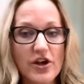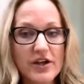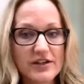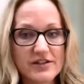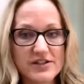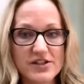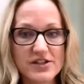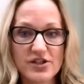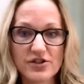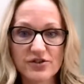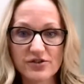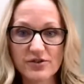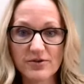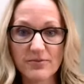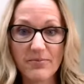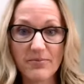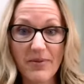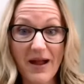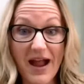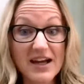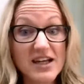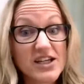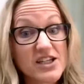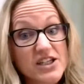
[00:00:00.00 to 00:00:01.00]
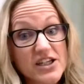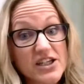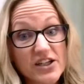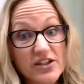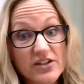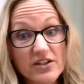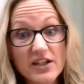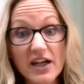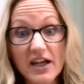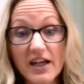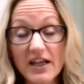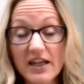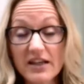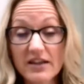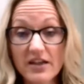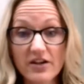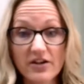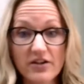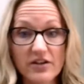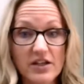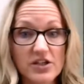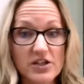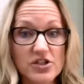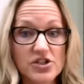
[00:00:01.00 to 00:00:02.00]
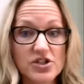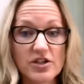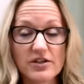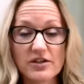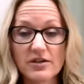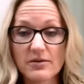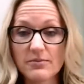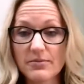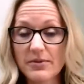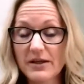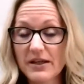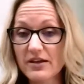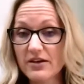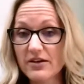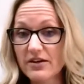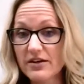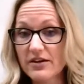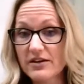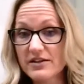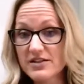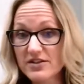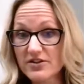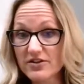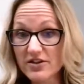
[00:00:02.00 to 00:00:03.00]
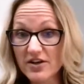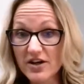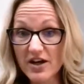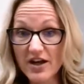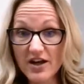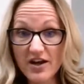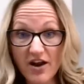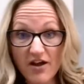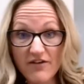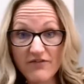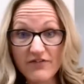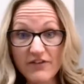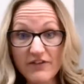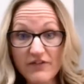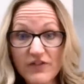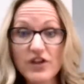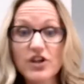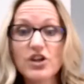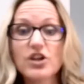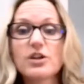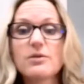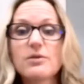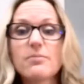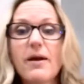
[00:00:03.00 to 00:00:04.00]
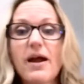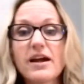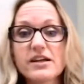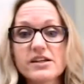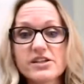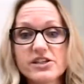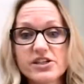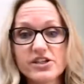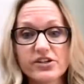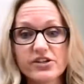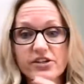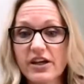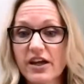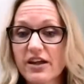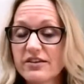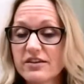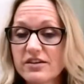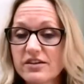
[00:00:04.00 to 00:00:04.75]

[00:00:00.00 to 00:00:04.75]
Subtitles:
is there bacteria in there that shouldn't be there? Is there enough of the good bacteria?